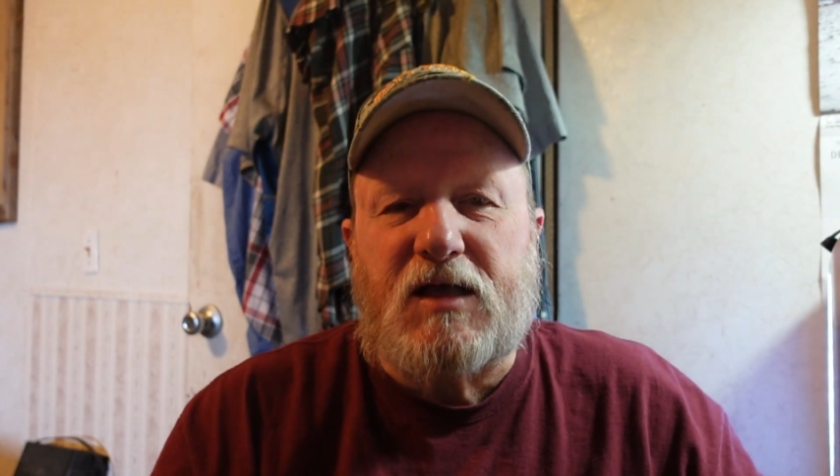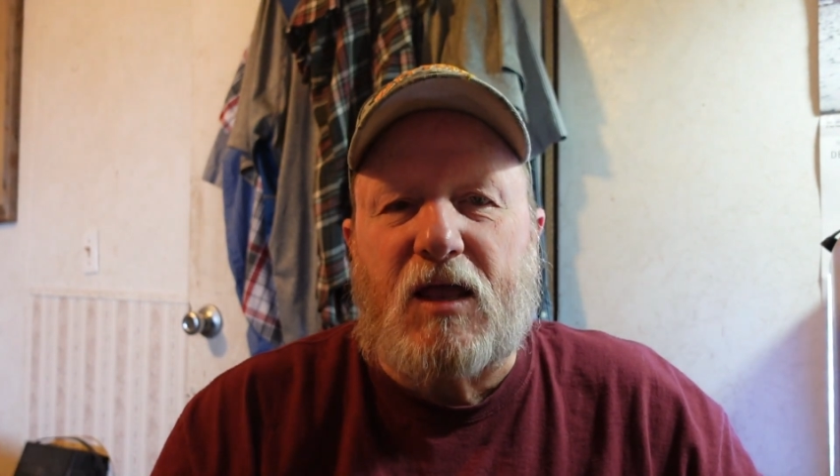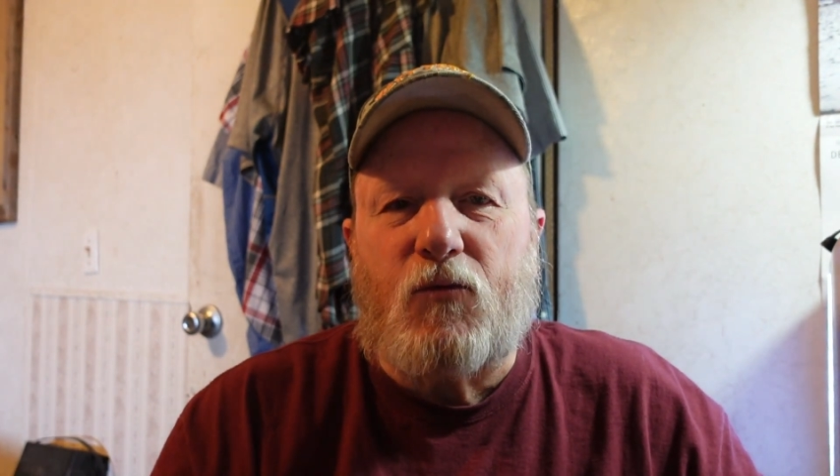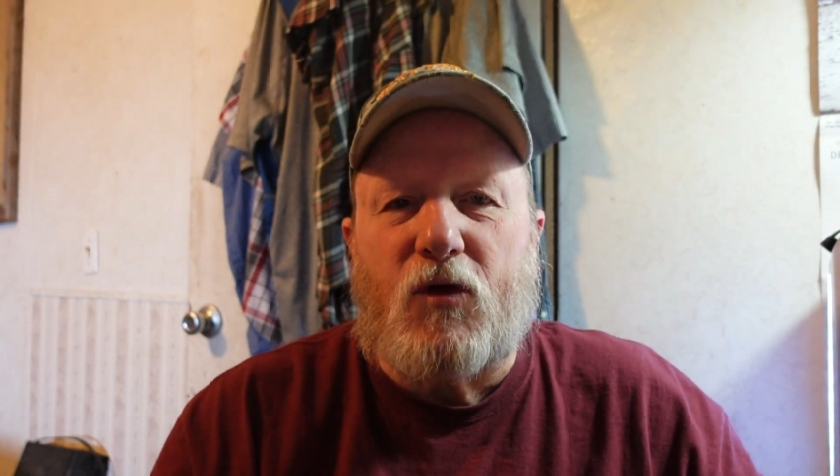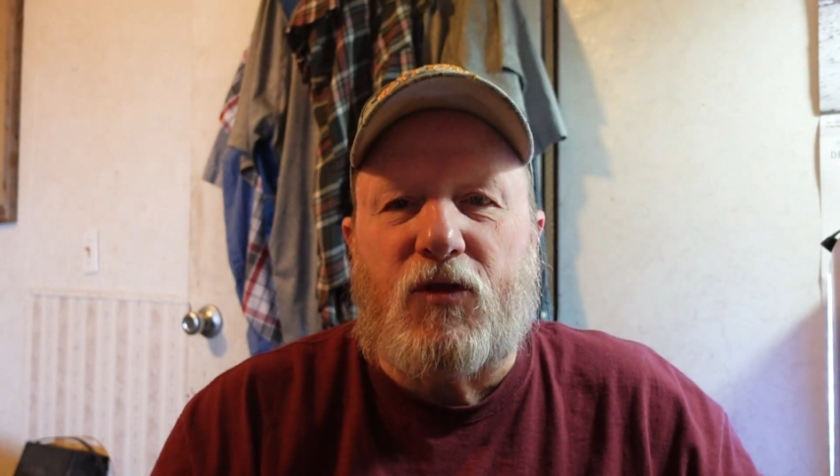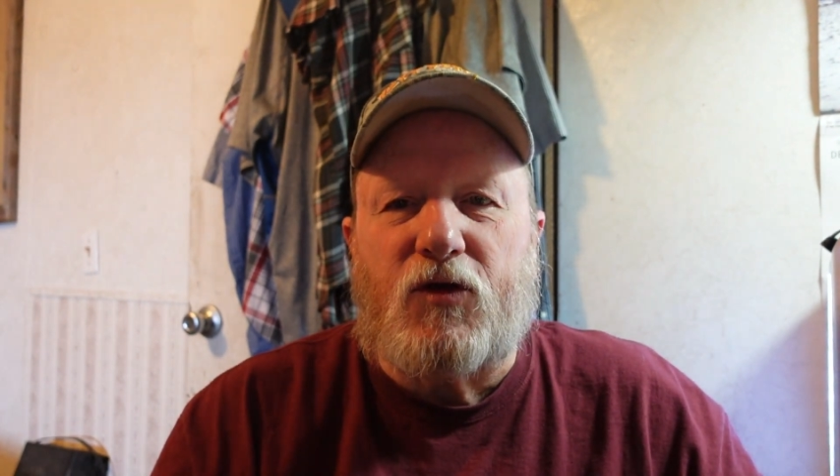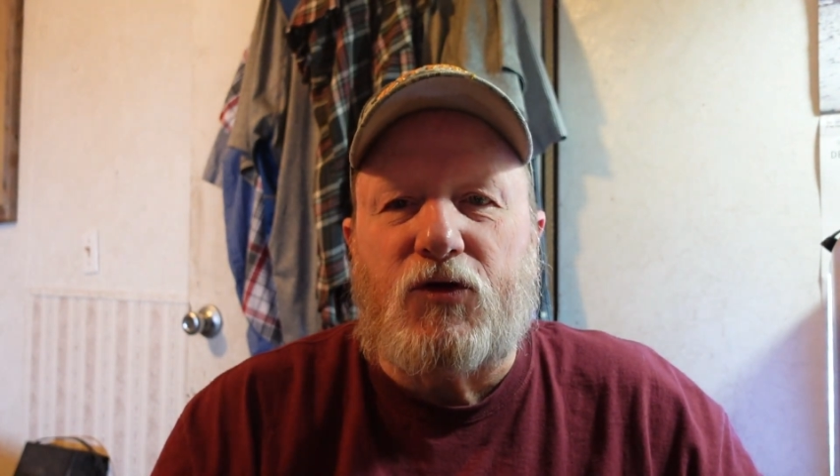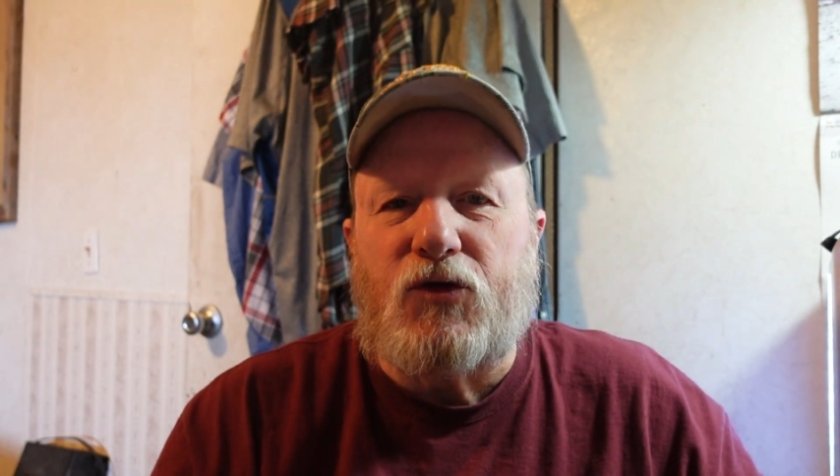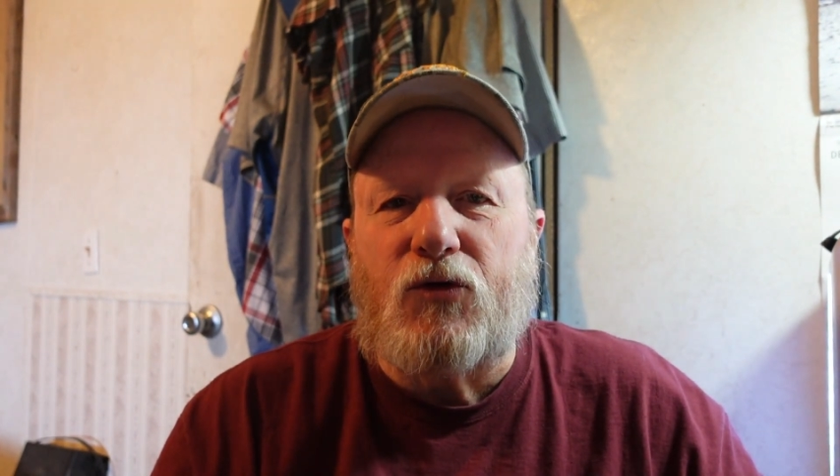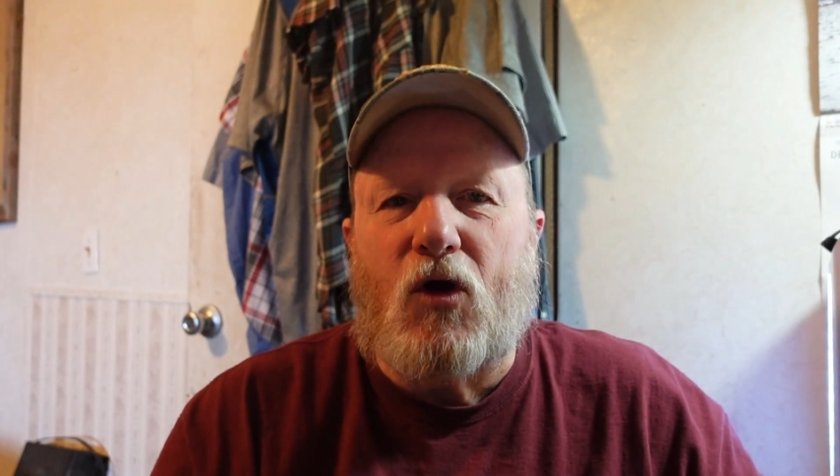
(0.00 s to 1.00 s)
and where their
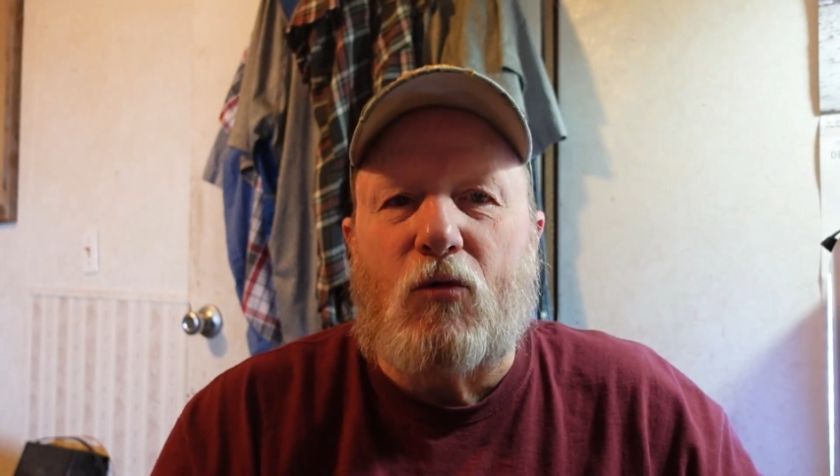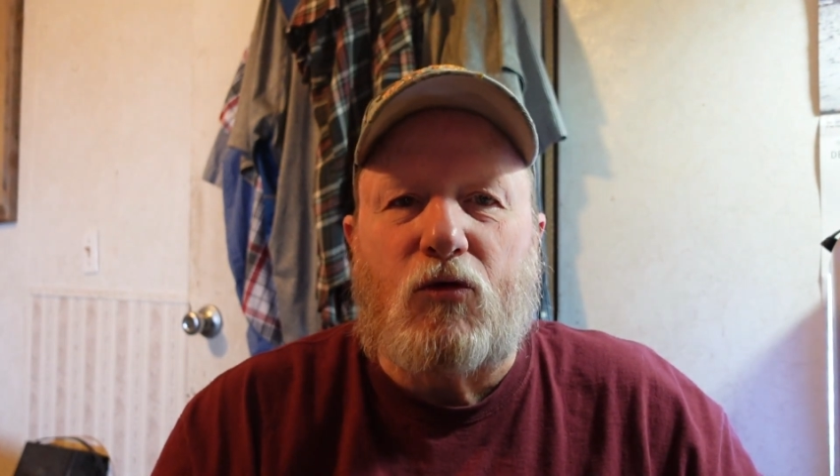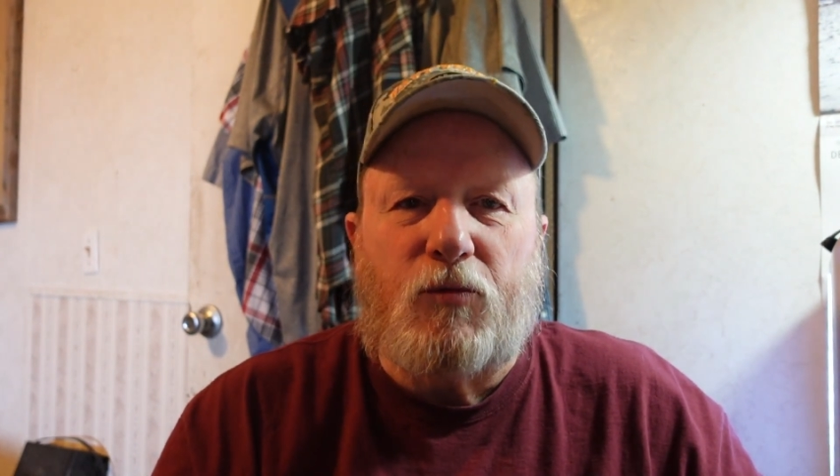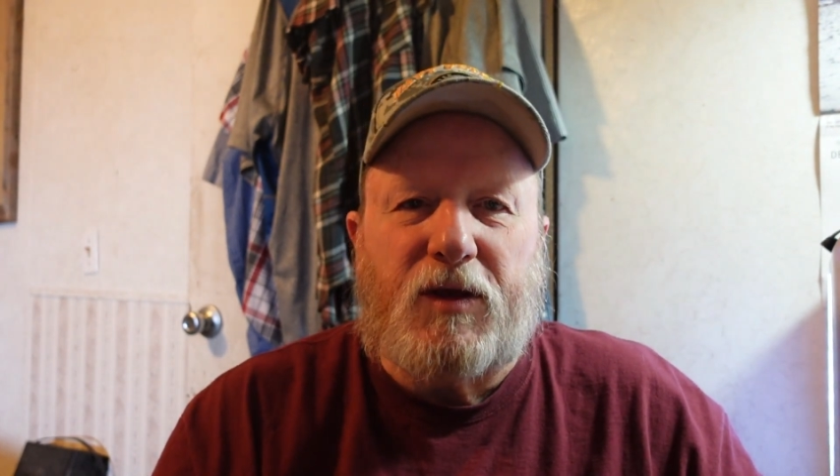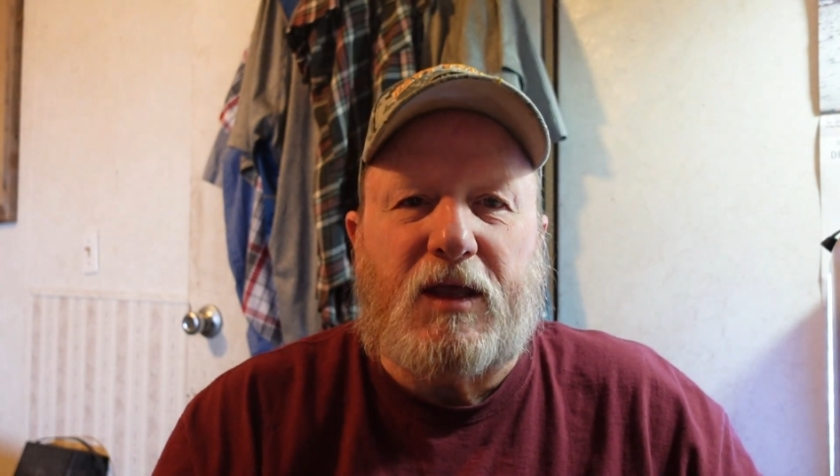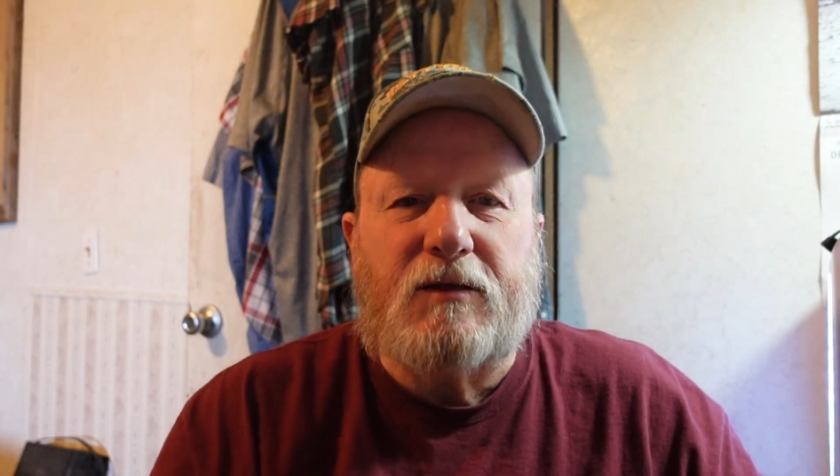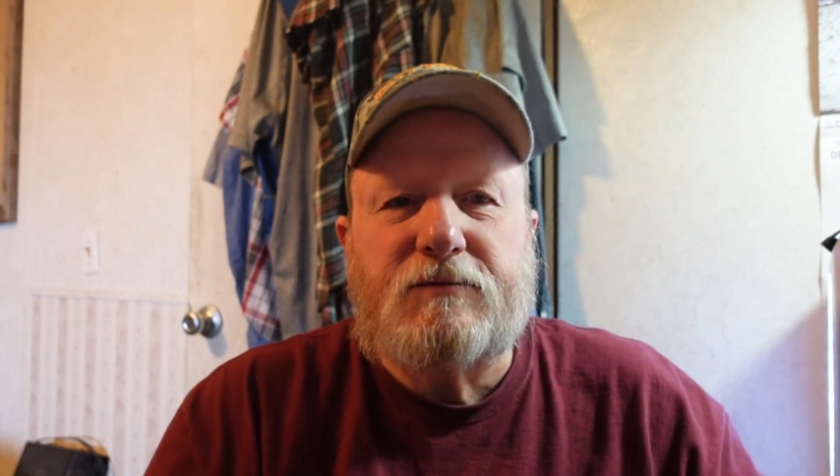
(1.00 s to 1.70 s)
new home will be.